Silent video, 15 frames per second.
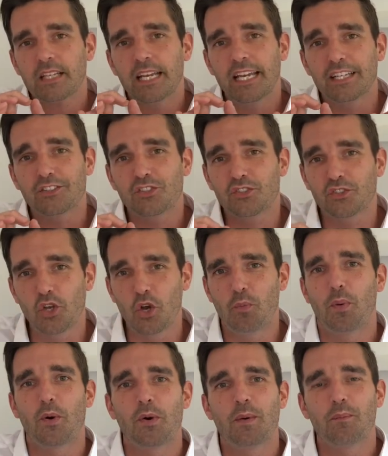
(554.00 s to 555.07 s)
it's
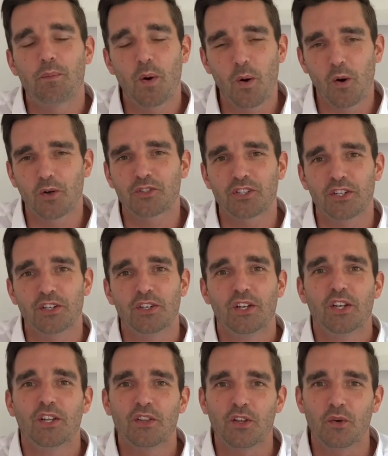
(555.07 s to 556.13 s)
super important
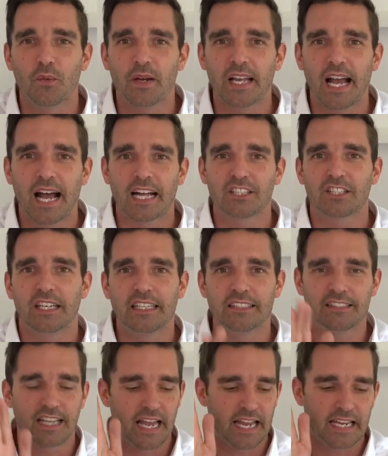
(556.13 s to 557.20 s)
that we actually
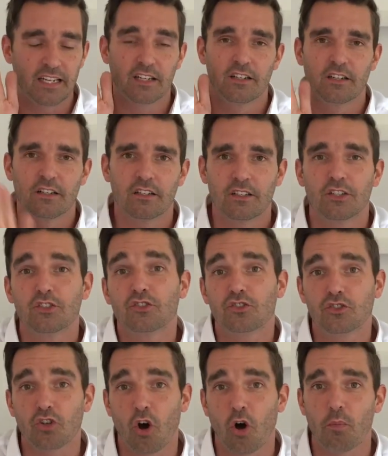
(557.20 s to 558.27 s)
say,
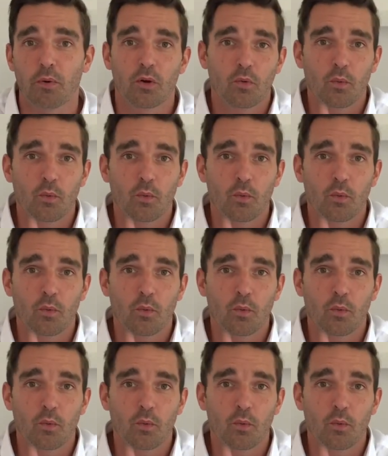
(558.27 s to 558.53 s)
stop.